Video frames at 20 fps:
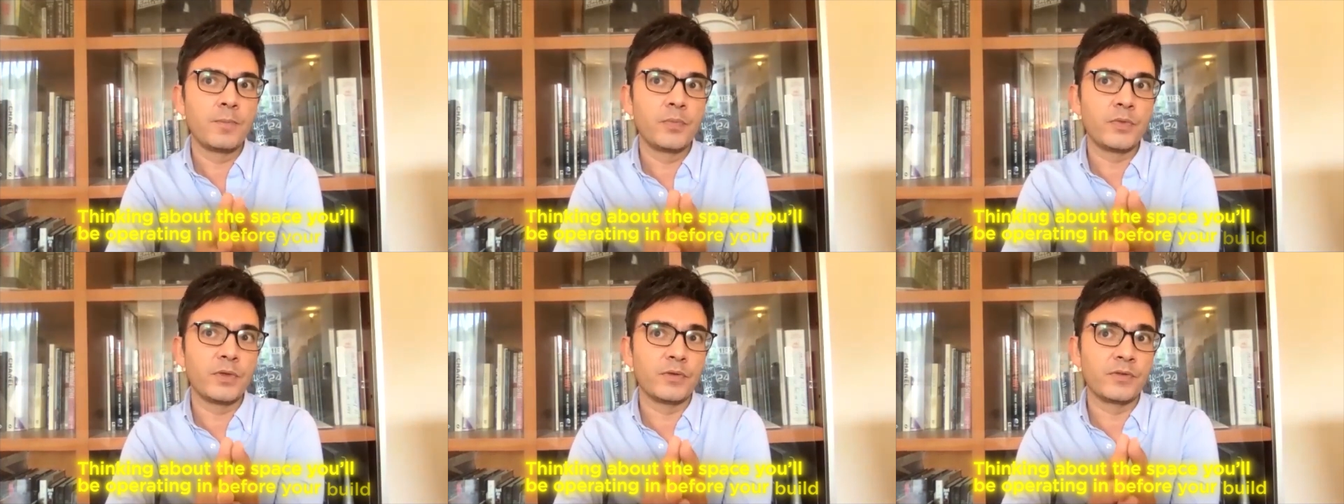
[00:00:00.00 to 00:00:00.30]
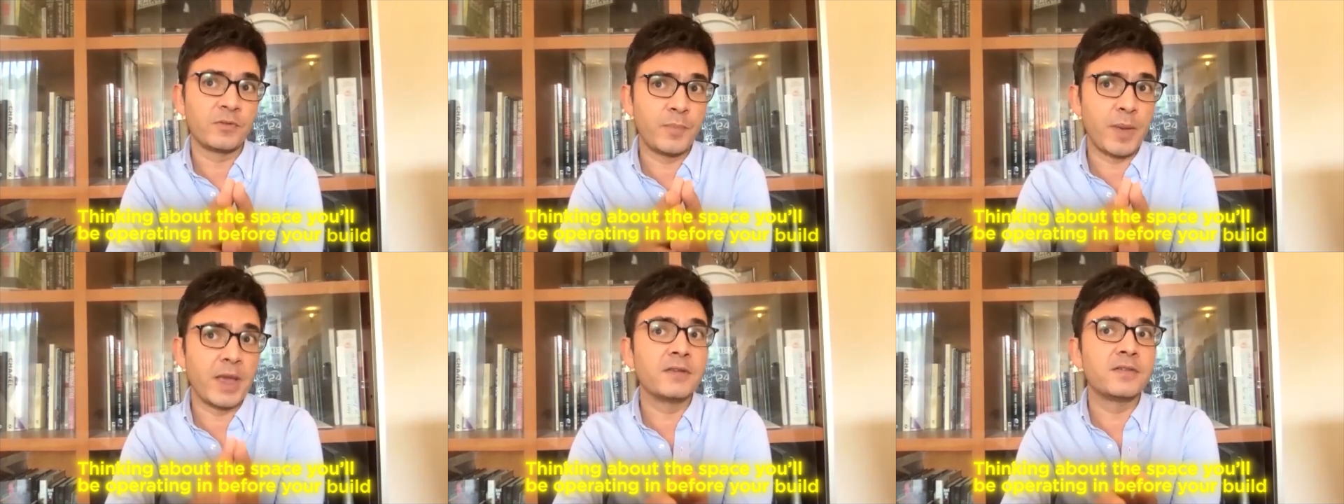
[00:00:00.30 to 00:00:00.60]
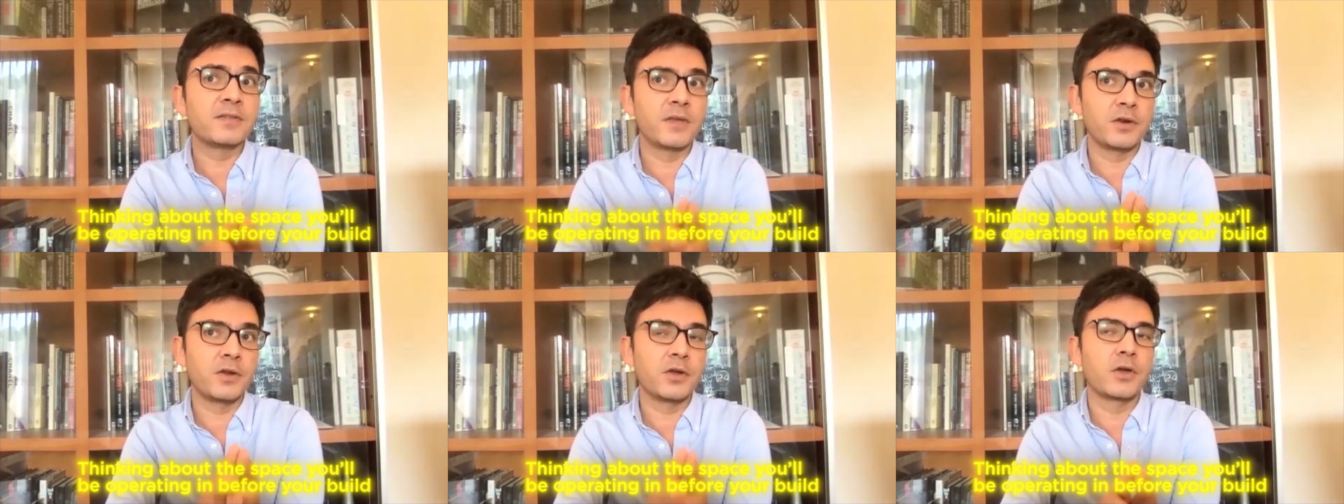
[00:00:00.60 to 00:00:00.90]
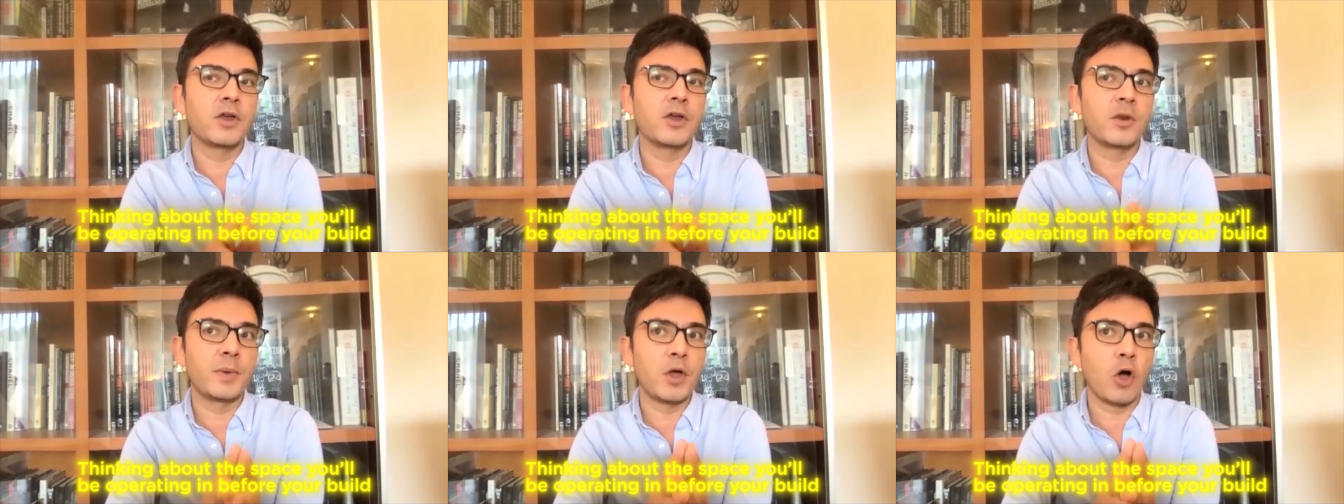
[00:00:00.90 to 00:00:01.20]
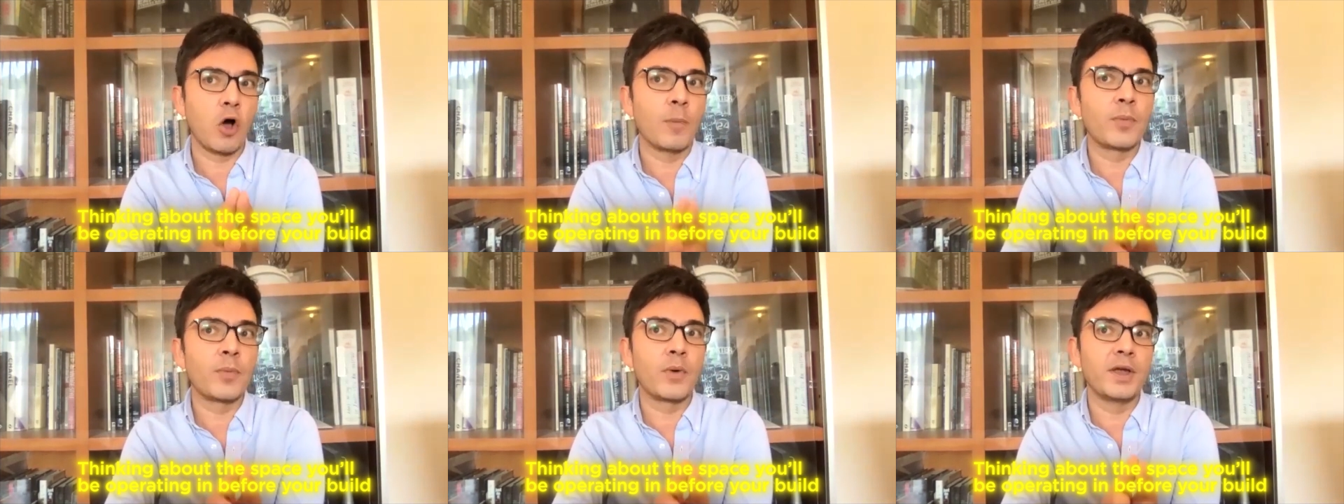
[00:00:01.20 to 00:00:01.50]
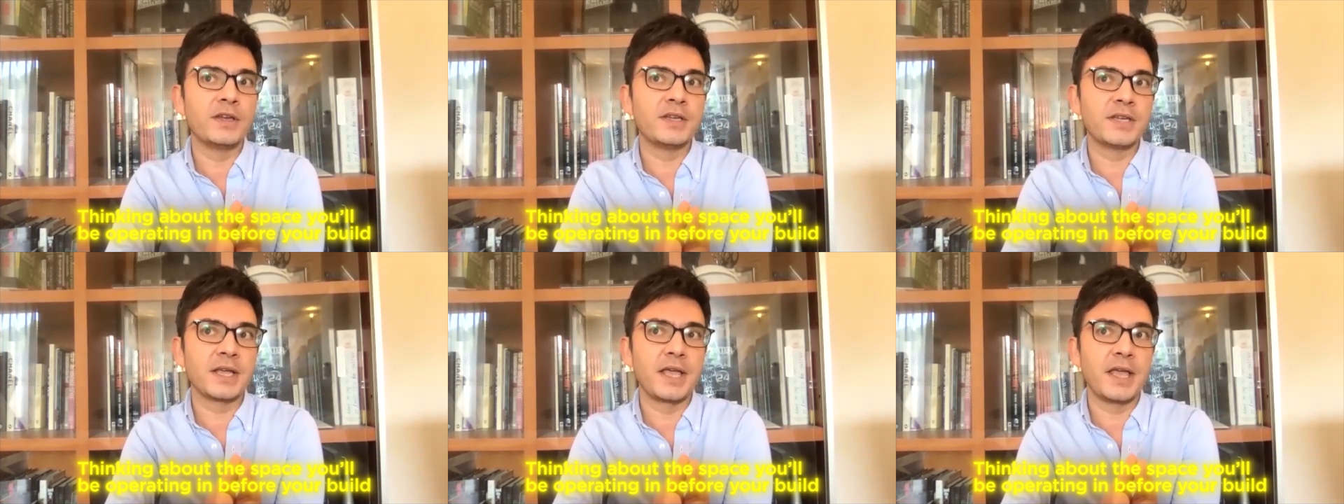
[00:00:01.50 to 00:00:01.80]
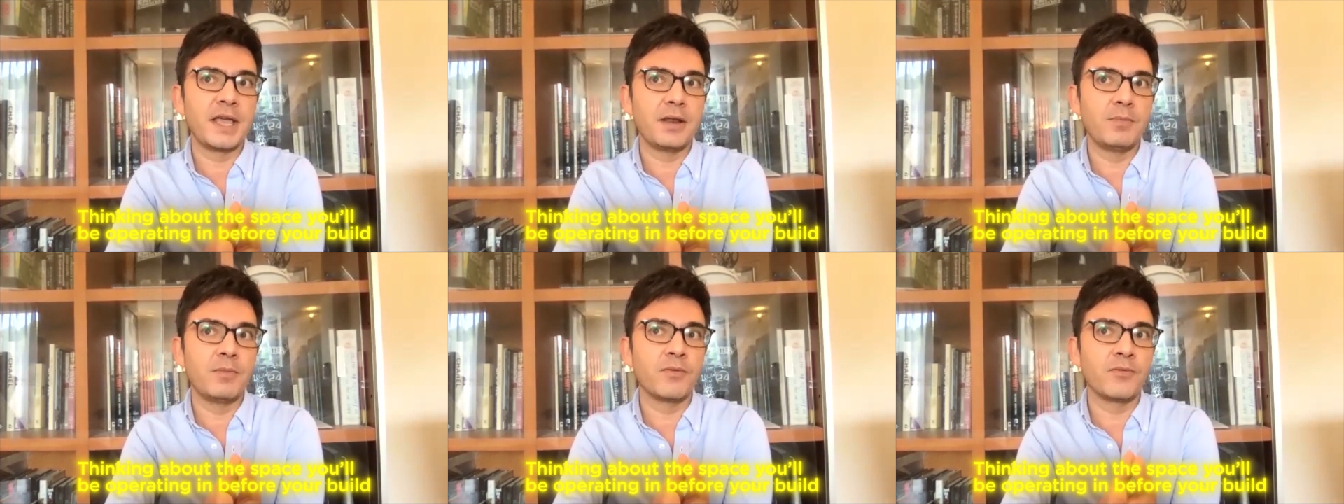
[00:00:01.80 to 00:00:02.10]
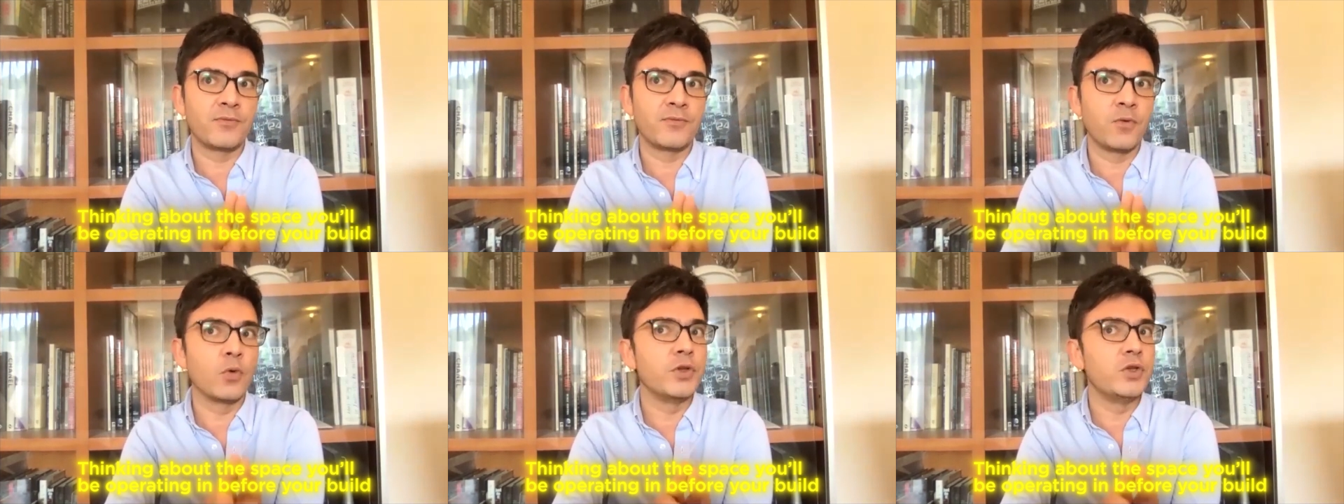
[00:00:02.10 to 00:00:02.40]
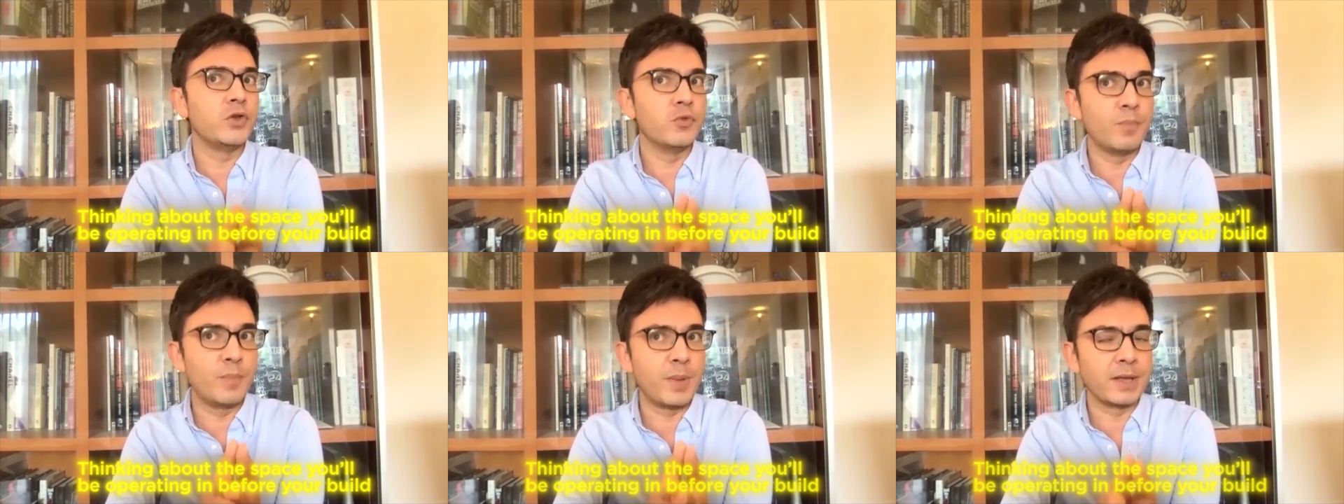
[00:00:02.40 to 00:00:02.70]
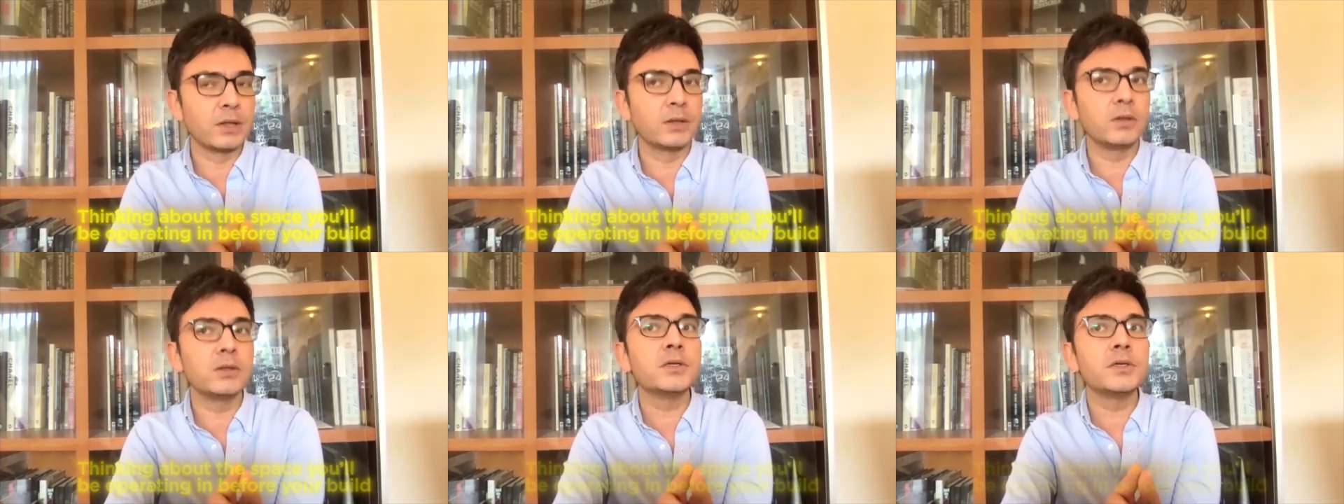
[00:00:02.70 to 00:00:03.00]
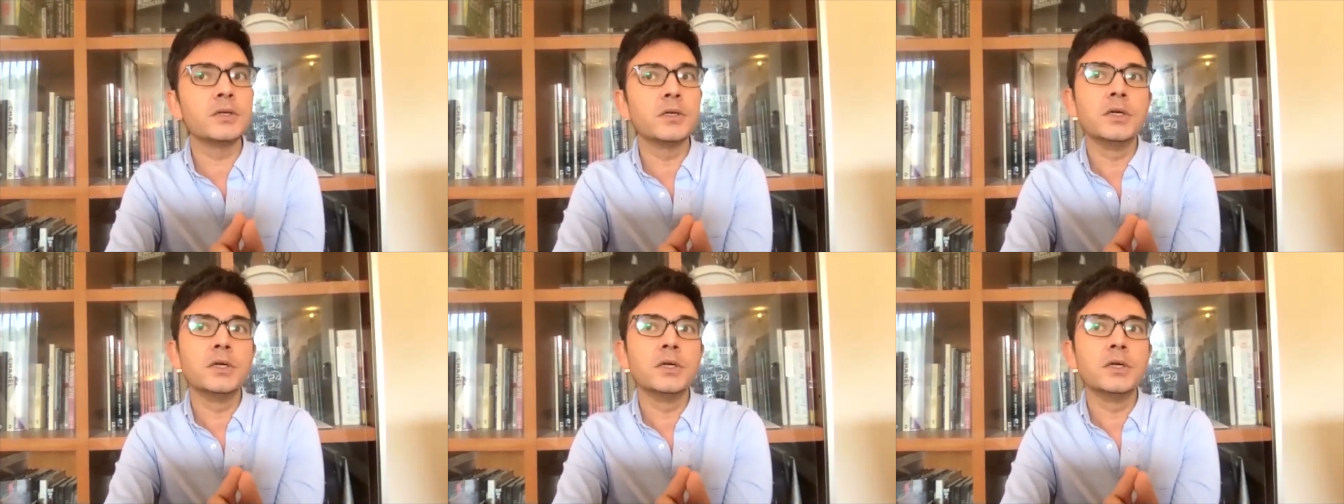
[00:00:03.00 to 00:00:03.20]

the space that you're going to be operating in before you build.